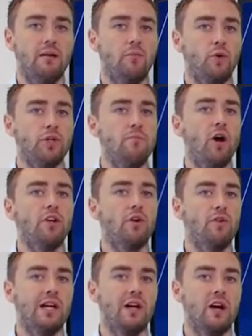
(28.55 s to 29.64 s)
but what you might not
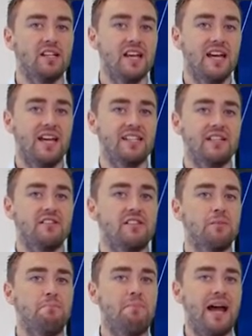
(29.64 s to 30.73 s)
realise is that there are
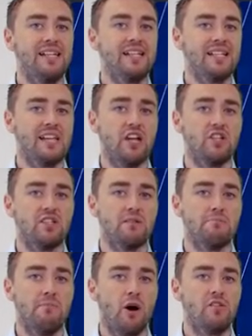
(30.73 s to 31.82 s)
some basic sessions
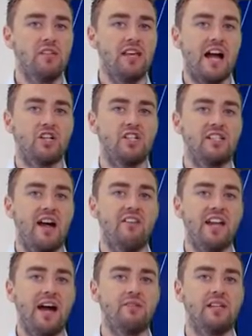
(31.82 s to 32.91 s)
that most of the action is carried
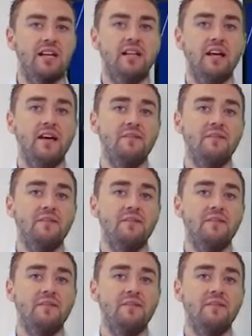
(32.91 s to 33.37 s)
out in,